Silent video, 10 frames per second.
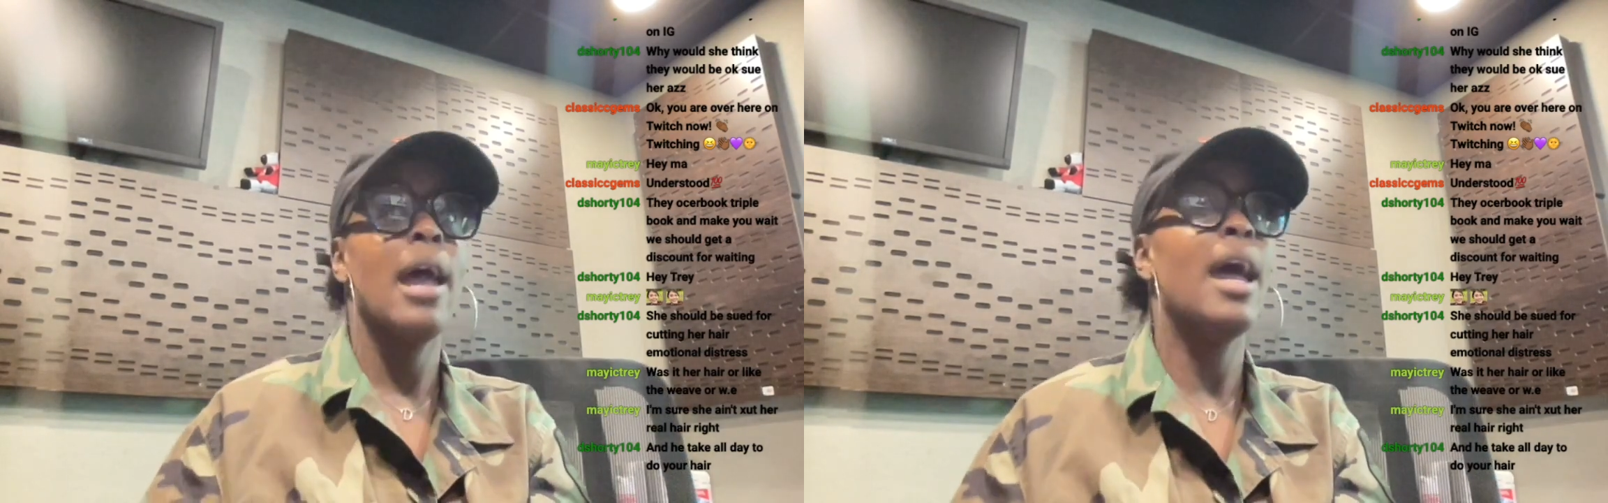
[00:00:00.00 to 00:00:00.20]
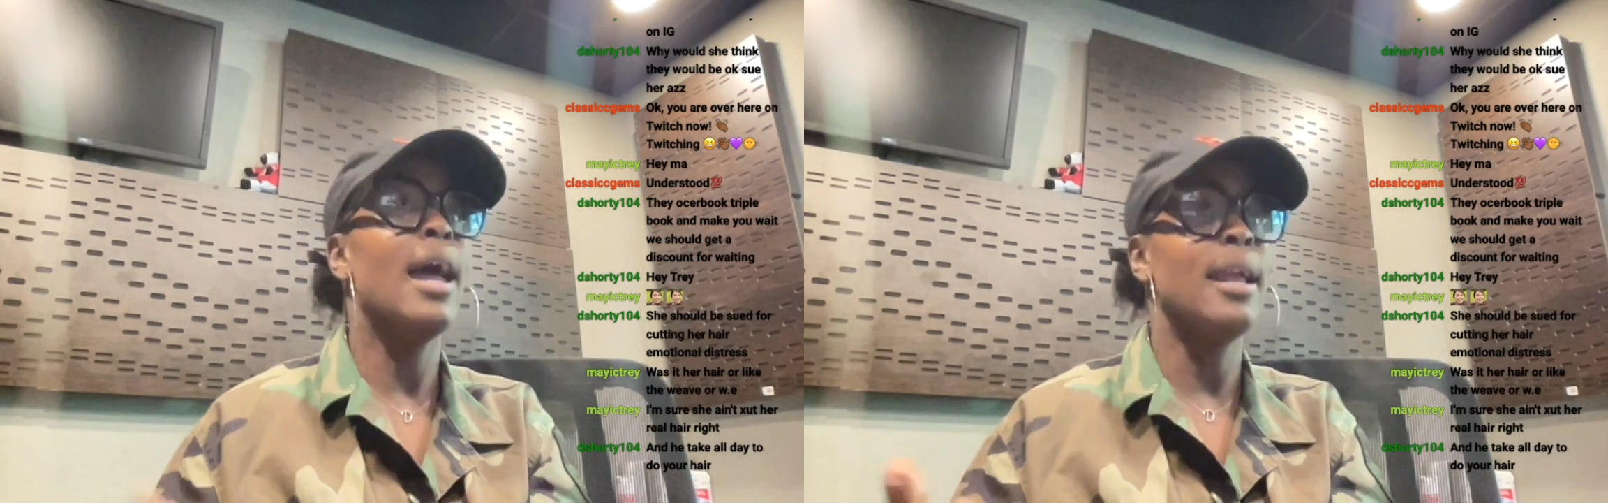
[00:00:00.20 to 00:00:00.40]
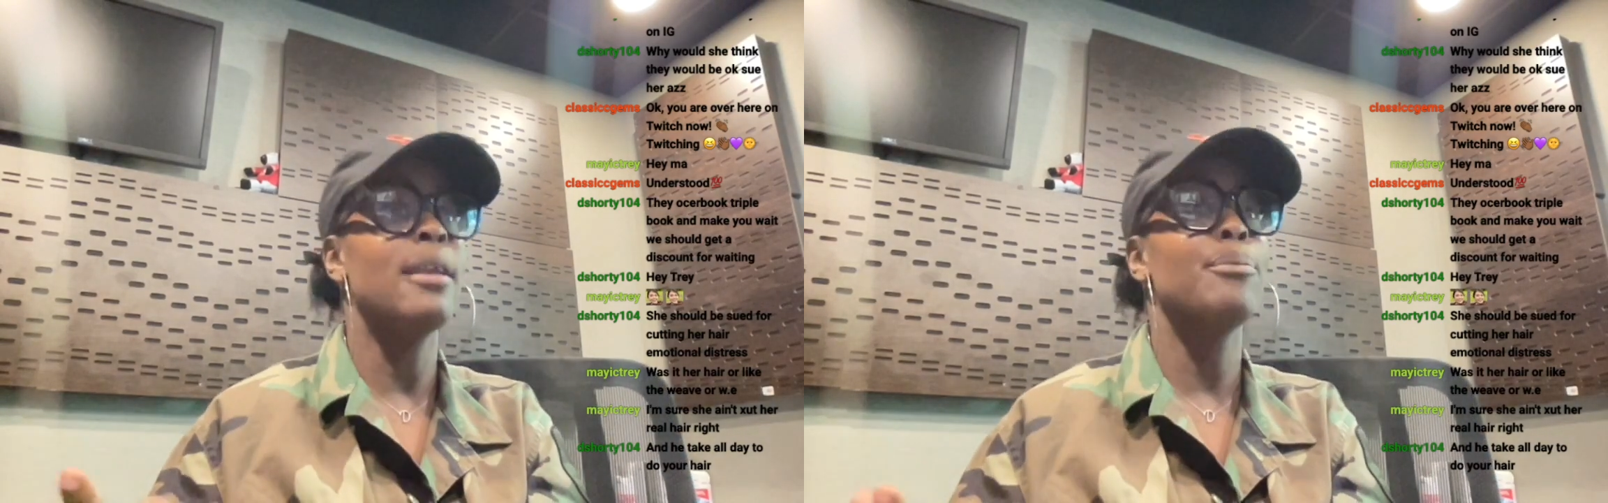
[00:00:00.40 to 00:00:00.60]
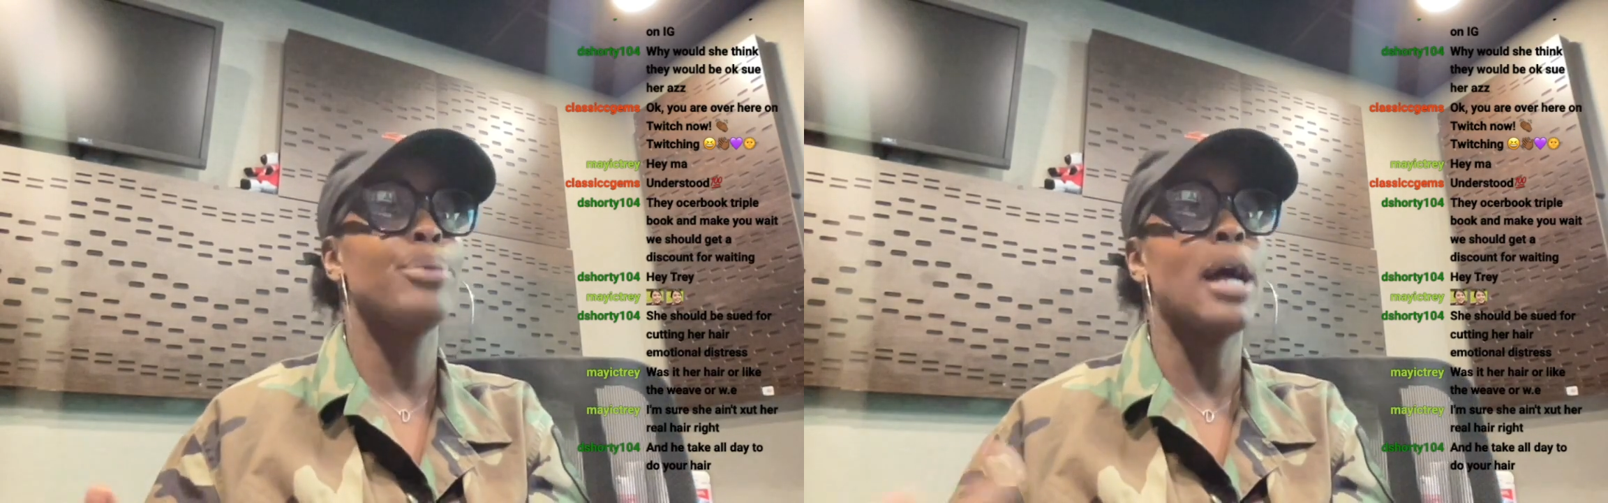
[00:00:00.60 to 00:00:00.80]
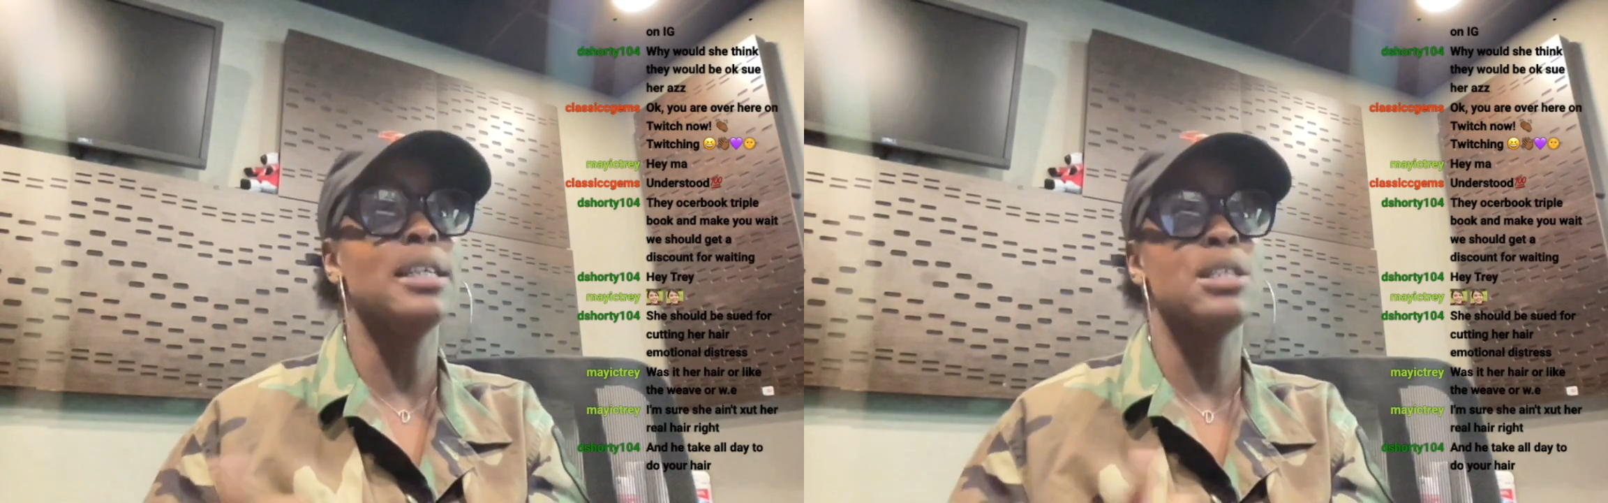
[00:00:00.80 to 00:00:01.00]
And
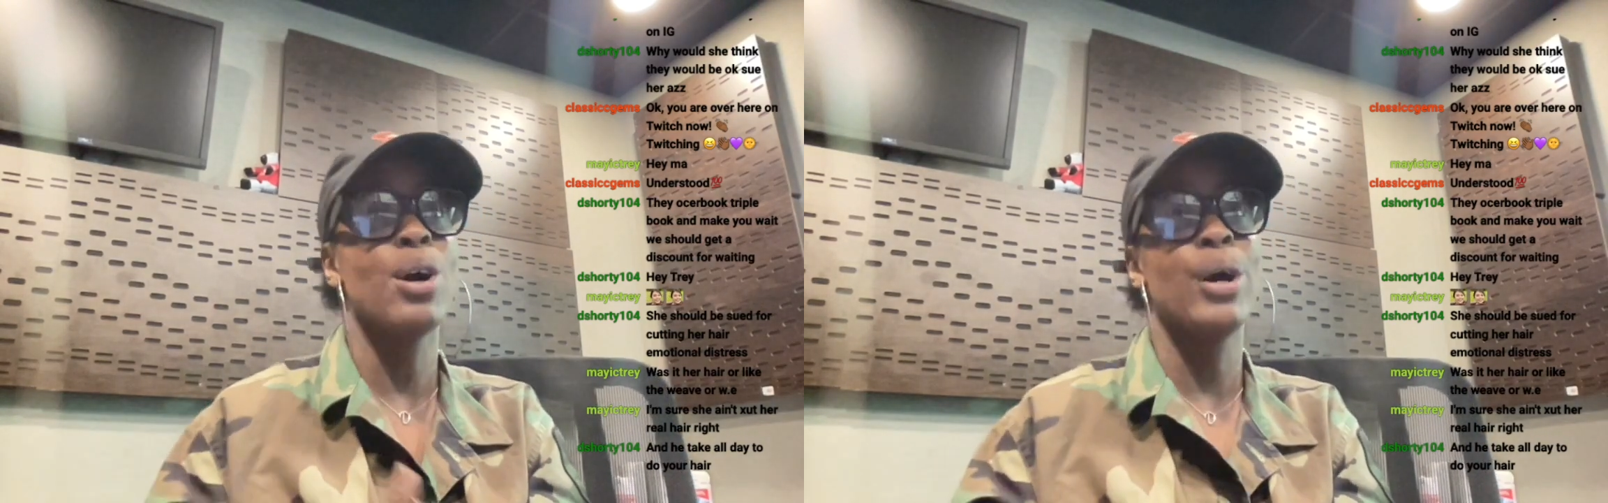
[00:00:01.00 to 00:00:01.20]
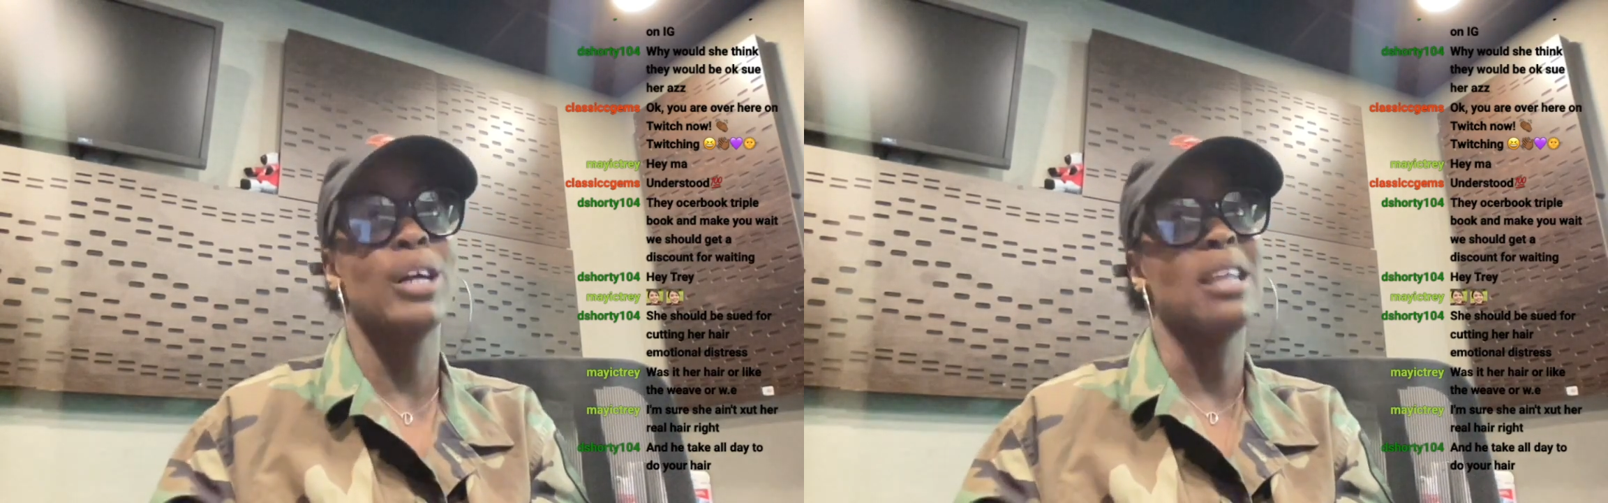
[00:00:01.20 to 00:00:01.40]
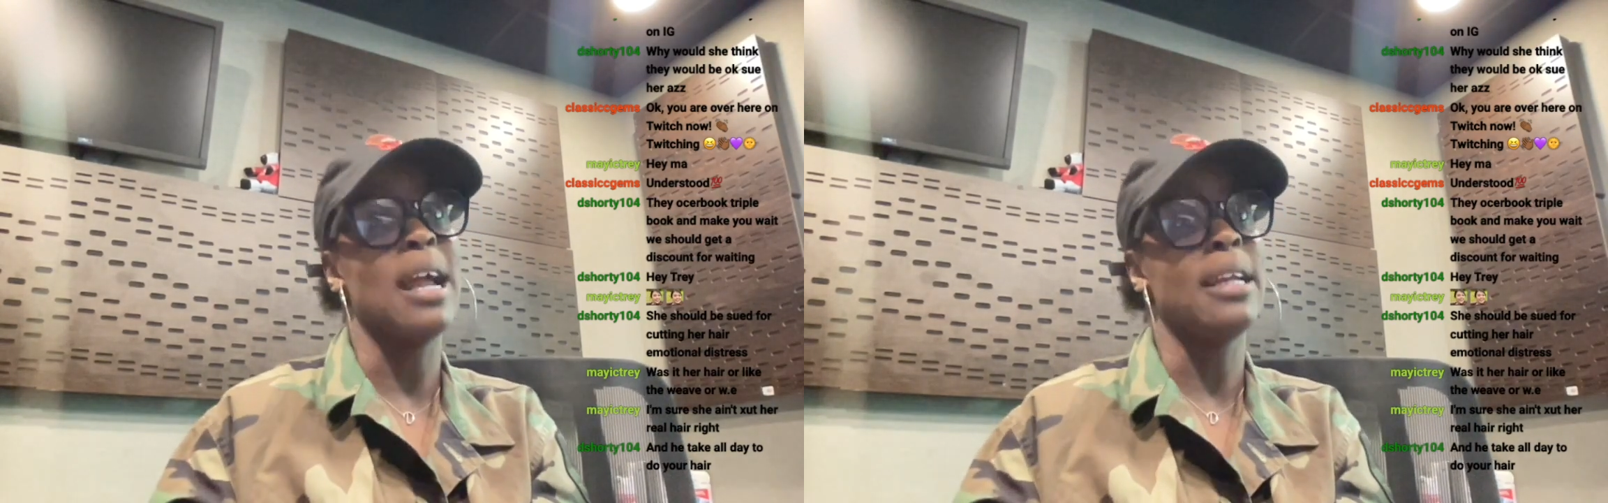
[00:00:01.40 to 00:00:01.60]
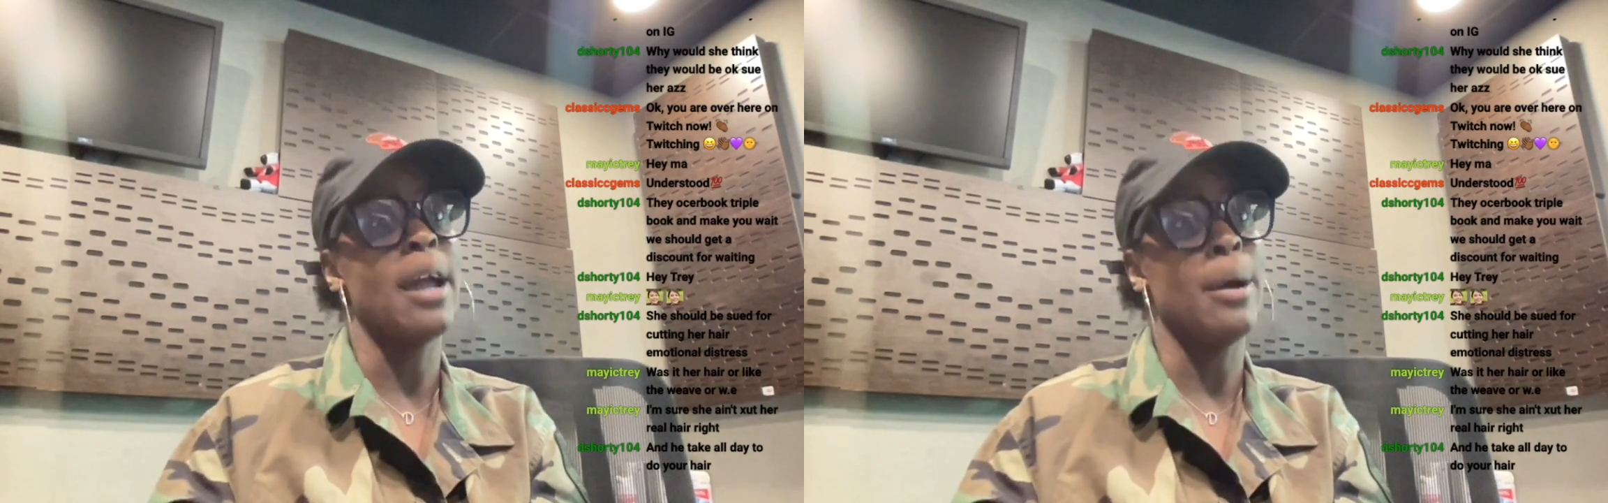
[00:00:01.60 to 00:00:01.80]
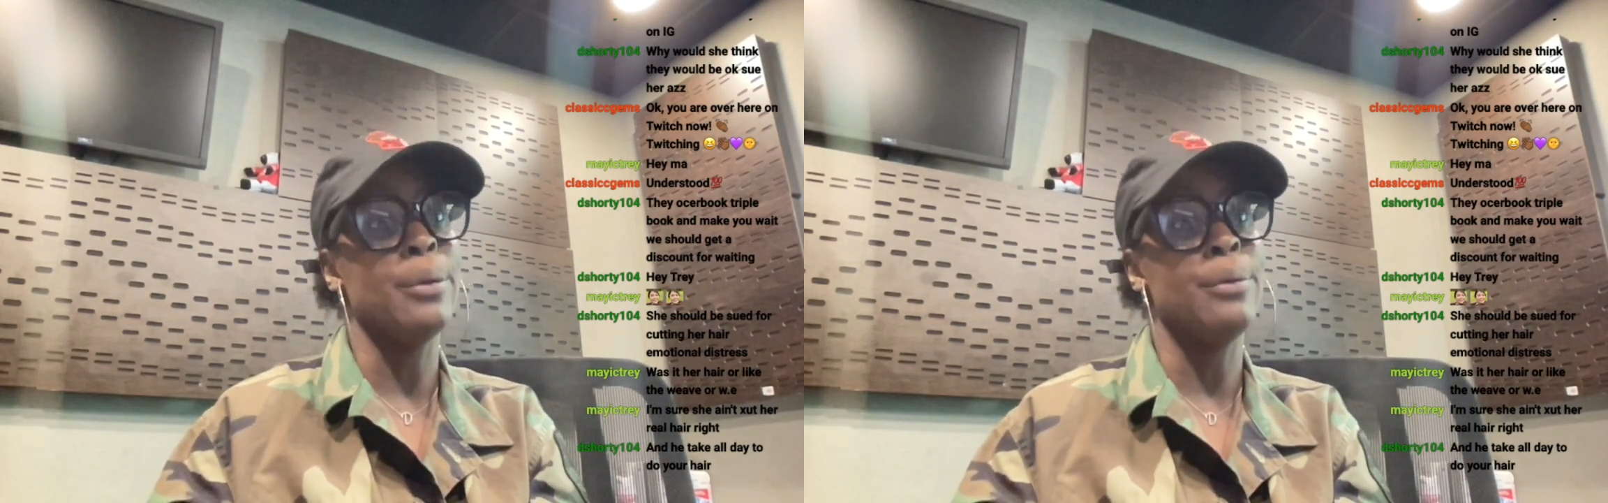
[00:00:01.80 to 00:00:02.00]
probably told her, like,
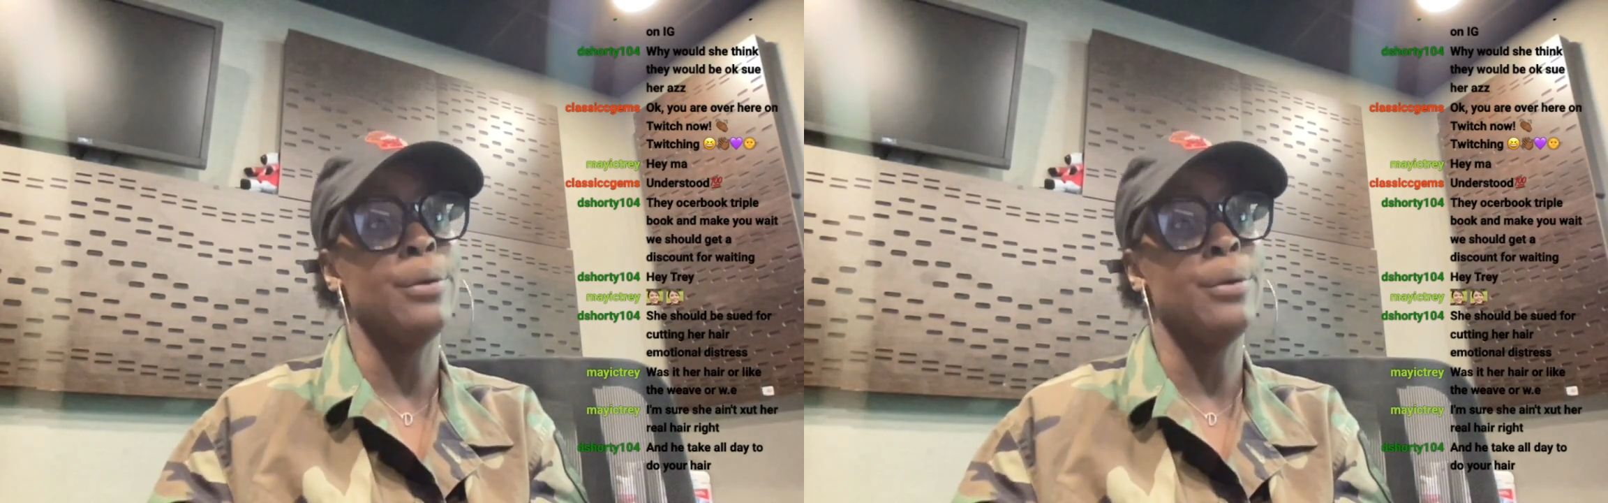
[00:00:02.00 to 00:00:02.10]
yo,